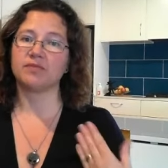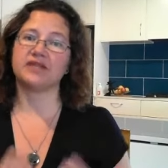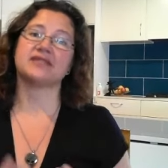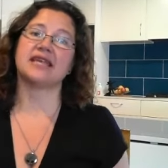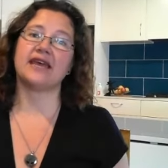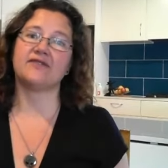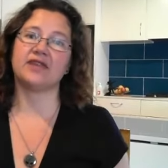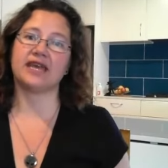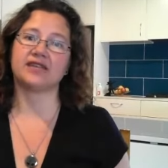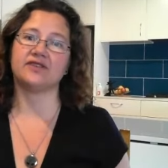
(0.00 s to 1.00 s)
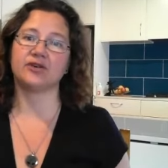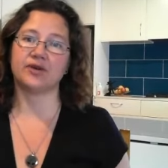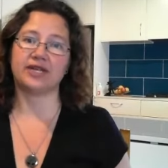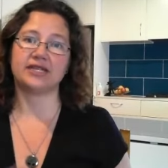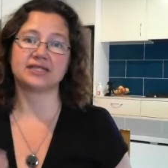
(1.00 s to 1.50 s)
because they have the active
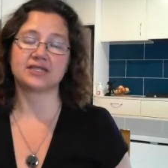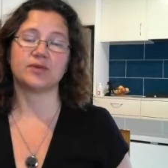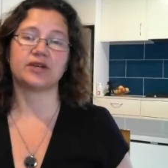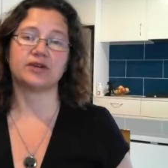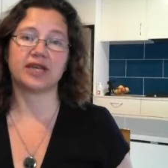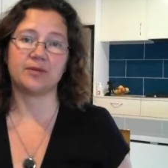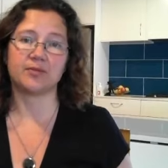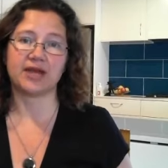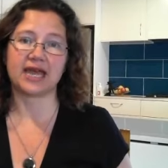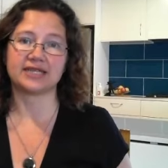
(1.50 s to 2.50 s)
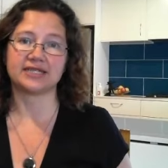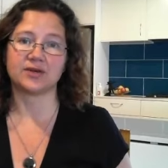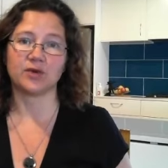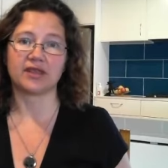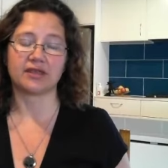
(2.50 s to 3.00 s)
ingredients that we could keep
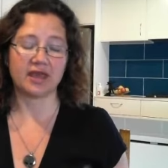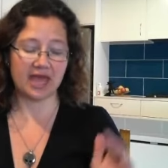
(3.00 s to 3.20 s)
reacting with.